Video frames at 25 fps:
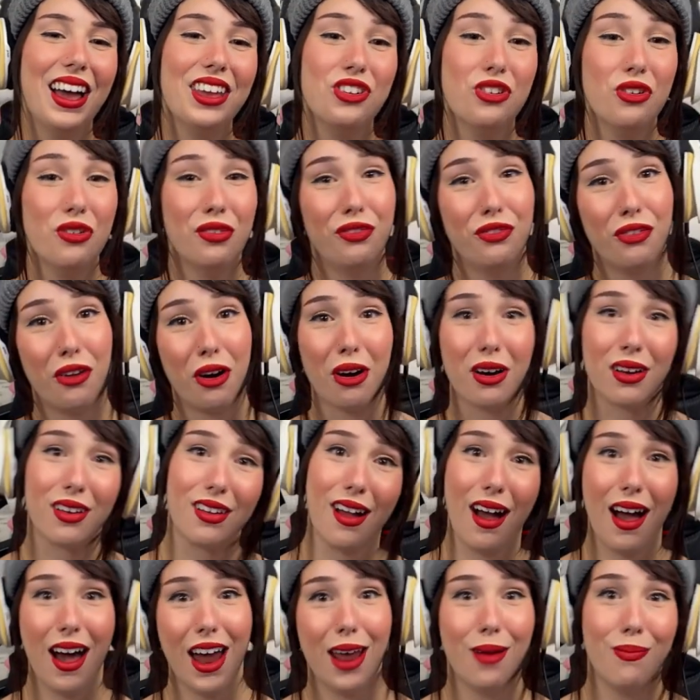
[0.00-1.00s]
you
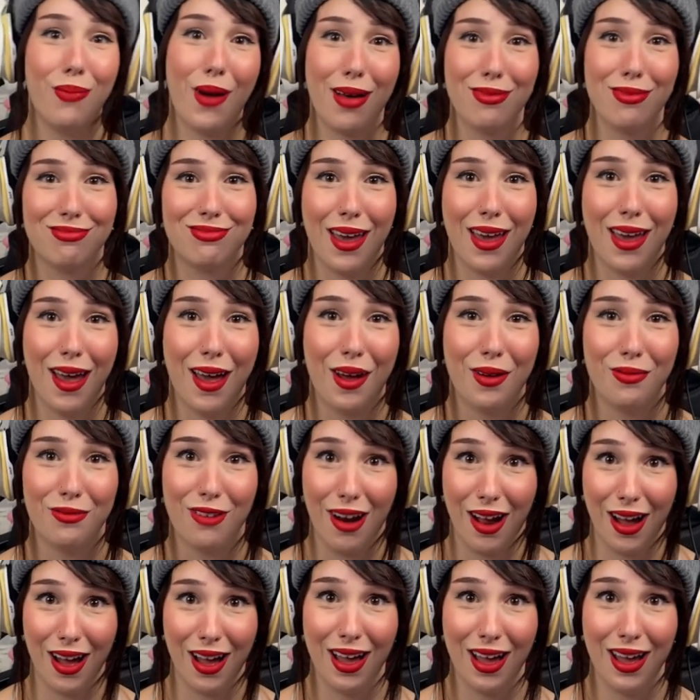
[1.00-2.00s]
forgot about them,
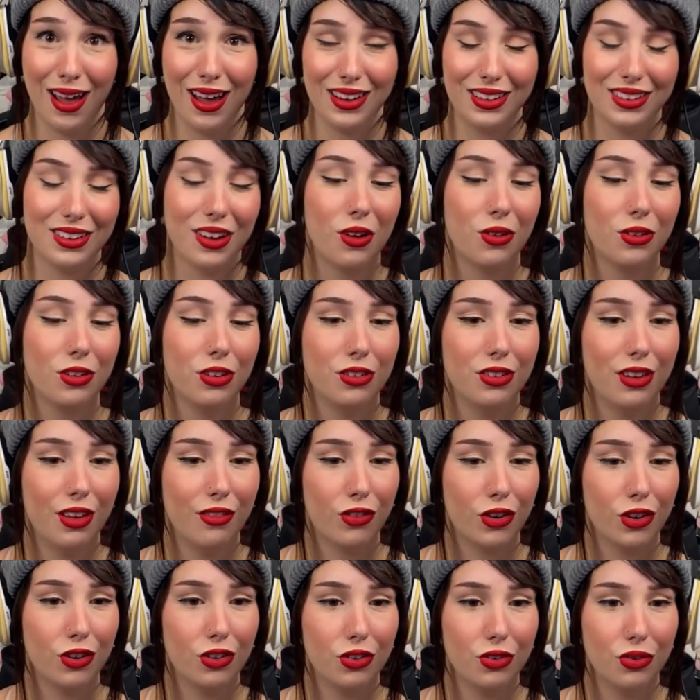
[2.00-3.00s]
right? No, you
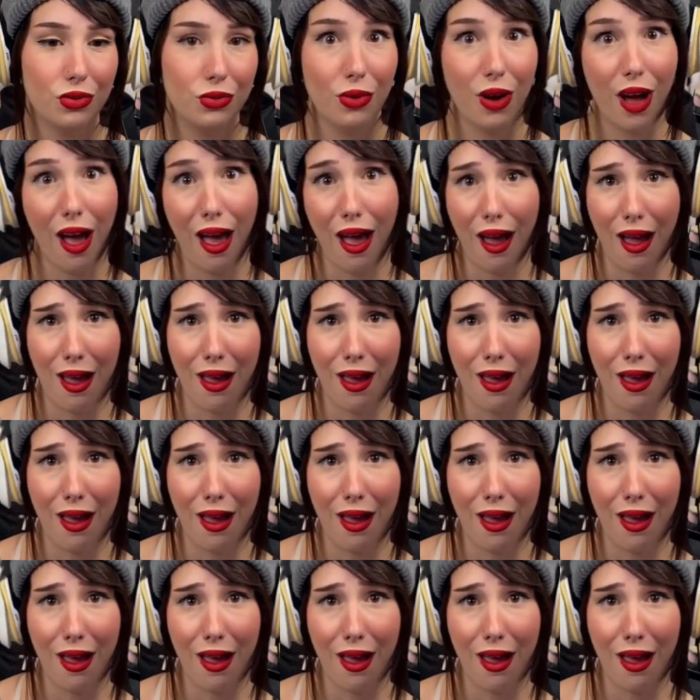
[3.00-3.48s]
never knew.